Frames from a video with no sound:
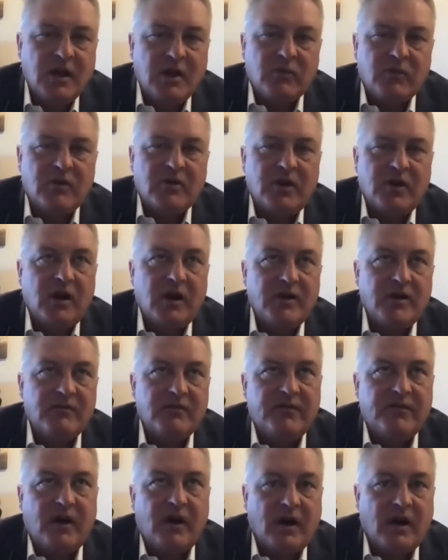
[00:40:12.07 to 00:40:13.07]

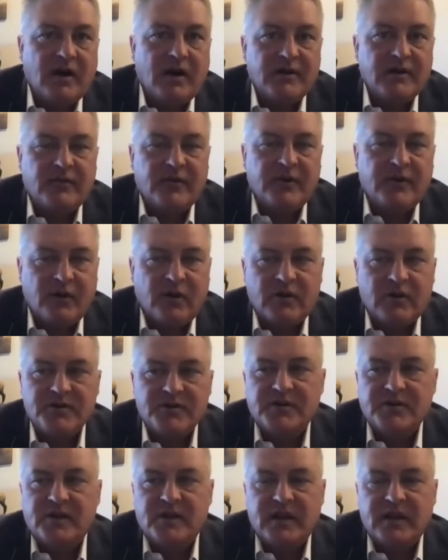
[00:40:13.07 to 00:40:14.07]
Rodonda Vaught, the
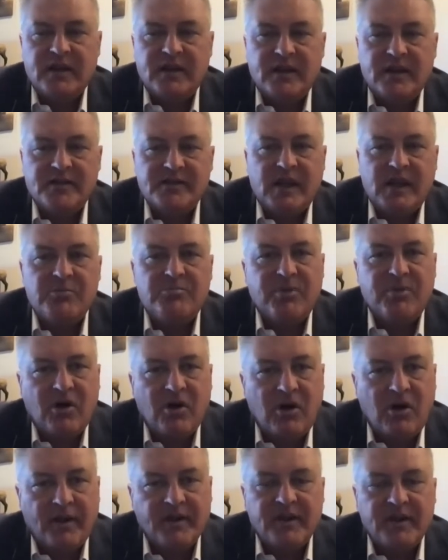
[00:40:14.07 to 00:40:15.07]
nurse, is a
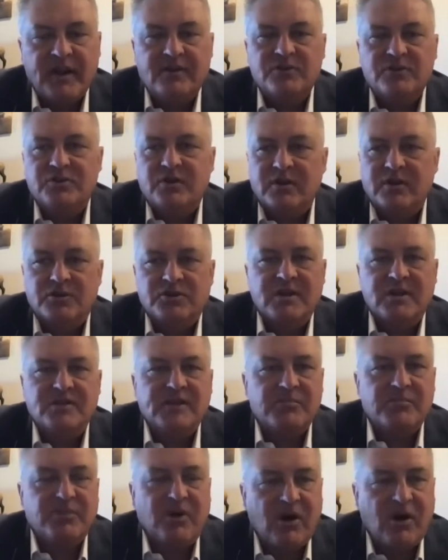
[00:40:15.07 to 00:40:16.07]
pawn. She is
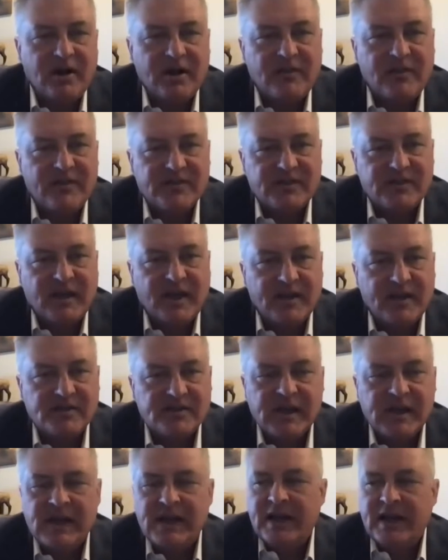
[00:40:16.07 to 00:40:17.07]
a pawn in this
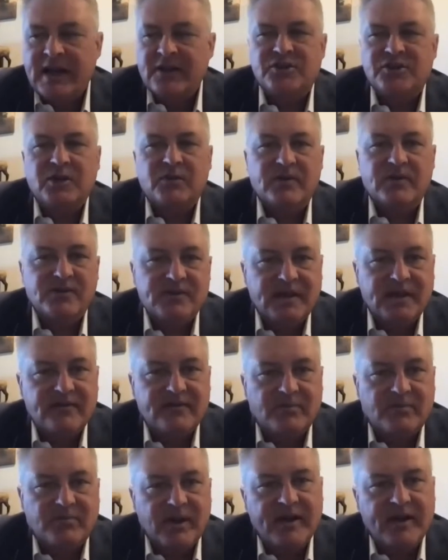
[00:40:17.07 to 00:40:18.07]
case, and she
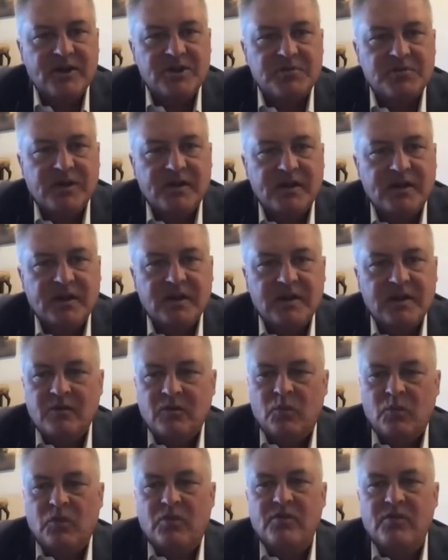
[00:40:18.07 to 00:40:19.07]
received a punishment
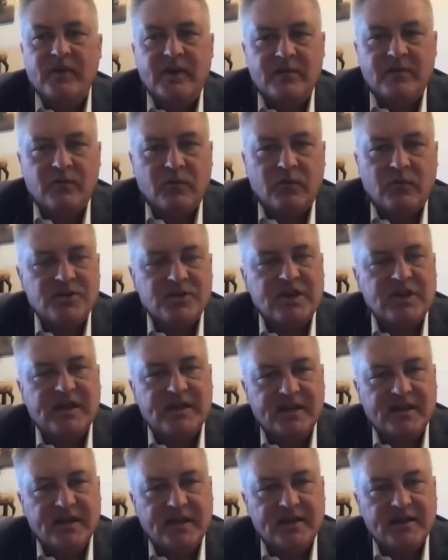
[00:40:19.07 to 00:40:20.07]
worthy of what she
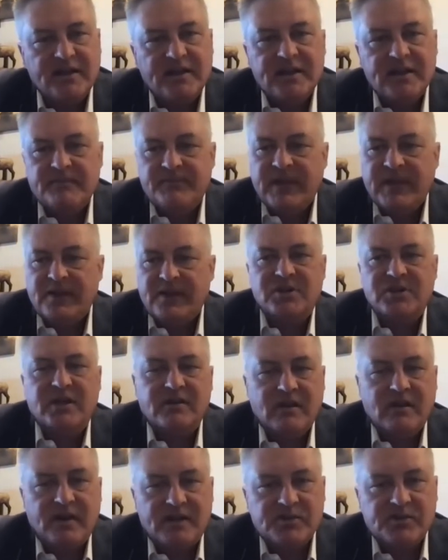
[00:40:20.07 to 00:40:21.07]
did. And
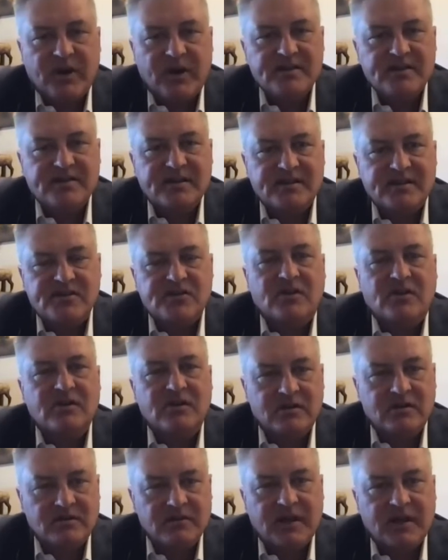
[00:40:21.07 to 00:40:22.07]
she expressed a
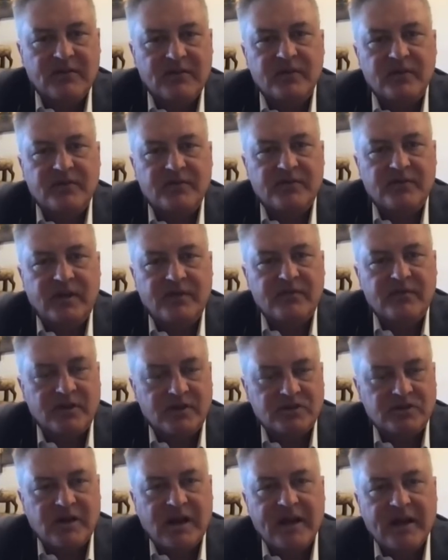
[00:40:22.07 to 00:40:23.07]
certain level of
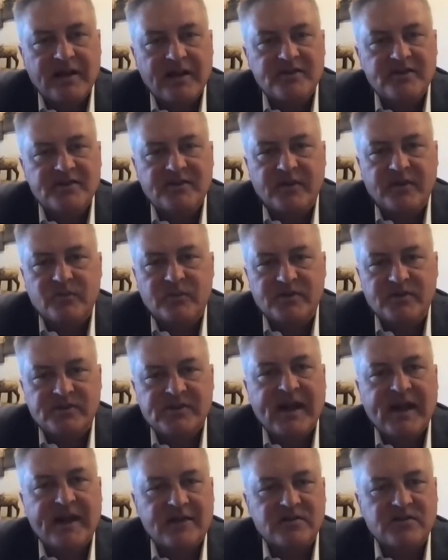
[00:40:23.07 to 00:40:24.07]
contriteness that would
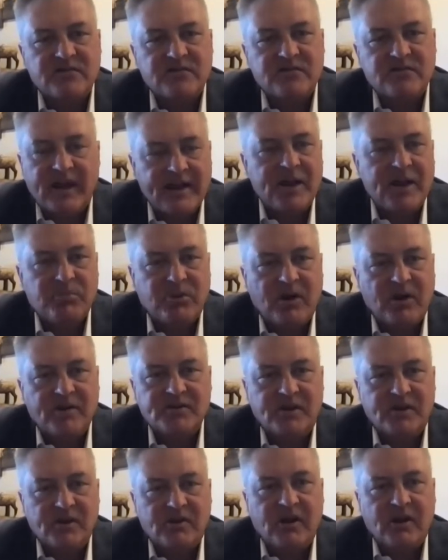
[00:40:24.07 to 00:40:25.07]
satisfy any
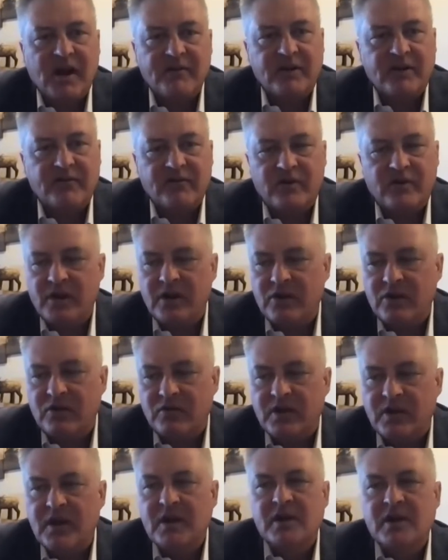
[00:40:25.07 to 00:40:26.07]
prosecutor I've ever known.